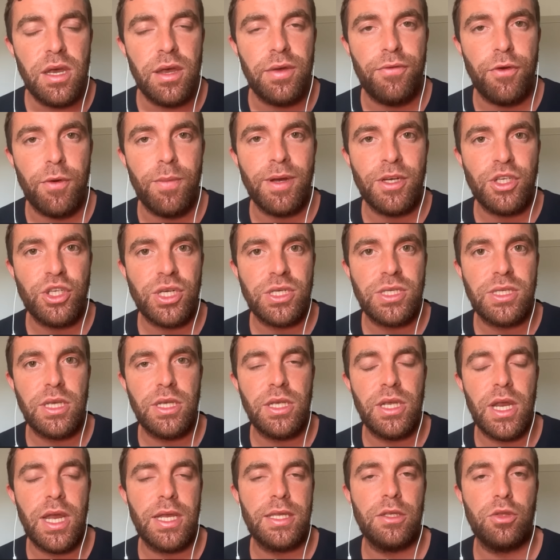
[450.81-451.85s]
for Manchester
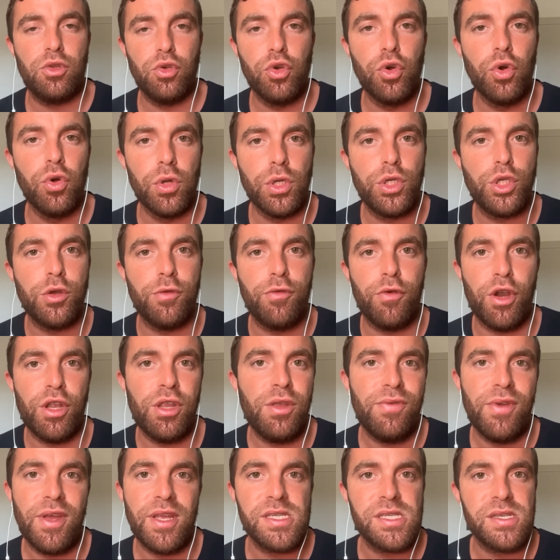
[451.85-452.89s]
United to go also for a
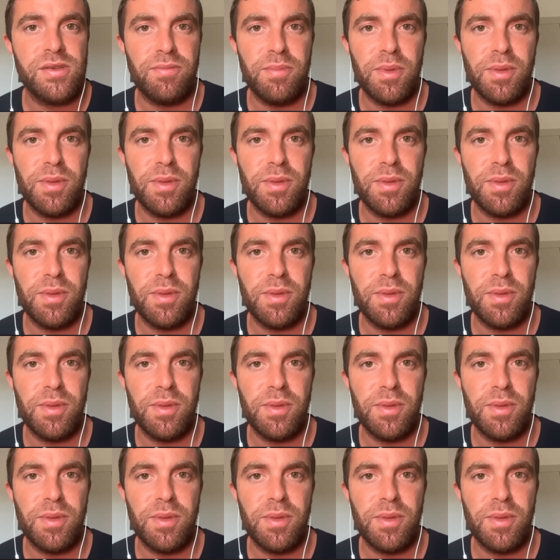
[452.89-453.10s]
defensive